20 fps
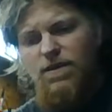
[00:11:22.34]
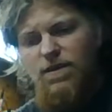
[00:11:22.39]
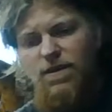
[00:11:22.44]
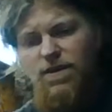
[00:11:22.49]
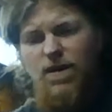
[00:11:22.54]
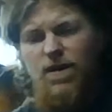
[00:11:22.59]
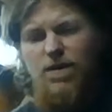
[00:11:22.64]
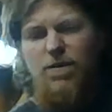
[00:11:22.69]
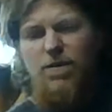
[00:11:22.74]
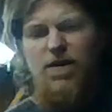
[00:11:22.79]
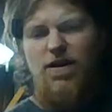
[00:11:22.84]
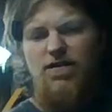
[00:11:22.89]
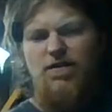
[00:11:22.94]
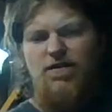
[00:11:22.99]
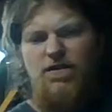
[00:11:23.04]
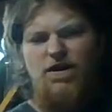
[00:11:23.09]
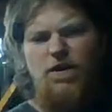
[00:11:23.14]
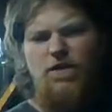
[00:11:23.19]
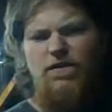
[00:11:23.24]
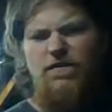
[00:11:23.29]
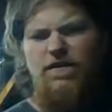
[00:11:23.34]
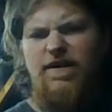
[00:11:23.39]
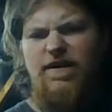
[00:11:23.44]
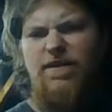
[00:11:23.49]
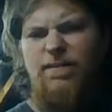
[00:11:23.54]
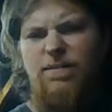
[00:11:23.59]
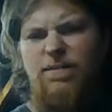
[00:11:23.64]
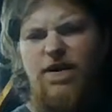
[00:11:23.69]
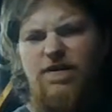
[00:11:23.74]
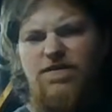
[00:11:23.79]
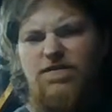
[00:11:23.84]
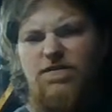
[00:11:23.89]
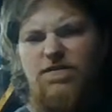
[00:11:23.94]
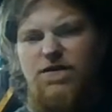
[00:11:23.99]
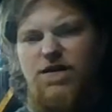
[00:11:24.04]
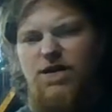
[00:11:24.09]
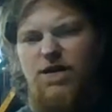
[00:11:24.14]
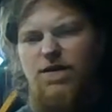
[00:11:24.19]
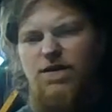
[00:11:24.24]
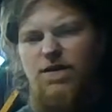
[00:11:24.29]
Don't know how well that's gonna go. I had to pause the
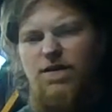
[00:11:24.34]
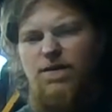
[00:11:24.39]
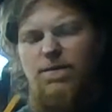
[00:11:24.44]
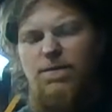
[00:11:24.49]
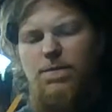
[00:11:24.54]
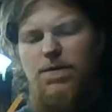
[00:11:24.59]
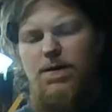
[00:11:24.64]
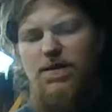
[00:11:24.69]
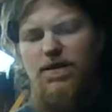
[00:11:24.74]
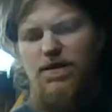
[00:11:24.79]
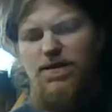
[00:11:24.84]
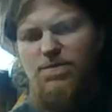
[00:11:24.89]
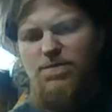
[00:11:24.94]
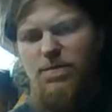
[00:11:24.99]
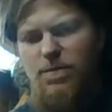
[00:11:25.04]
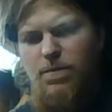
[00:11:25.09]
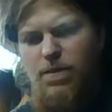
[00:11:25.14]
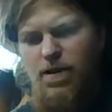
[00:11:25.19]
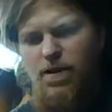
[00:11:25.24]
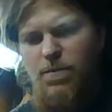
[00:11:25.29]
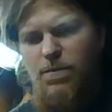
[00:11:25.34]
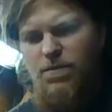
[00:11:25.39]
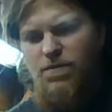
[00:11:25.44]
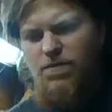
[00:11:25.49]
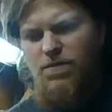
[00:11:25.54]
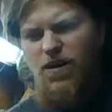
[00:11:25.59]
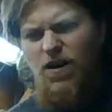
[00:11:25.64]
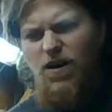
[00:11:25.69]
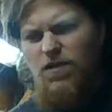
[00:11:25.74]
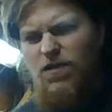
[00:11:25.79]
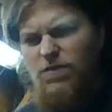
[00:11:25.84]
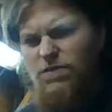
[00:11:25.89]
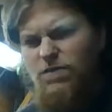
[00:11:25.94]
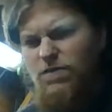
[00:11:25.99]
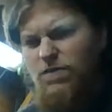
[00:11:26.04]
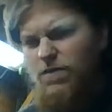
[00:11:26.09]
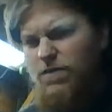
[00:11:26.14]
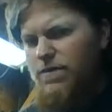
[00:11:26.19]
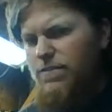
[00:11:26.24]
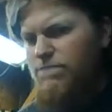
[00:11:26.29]
video there because my mom was calling
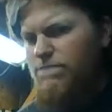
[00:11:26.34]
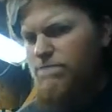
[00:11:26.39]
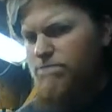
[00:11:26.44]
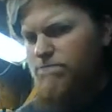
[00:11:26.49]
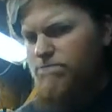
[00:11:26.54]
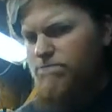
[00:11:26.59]
for me.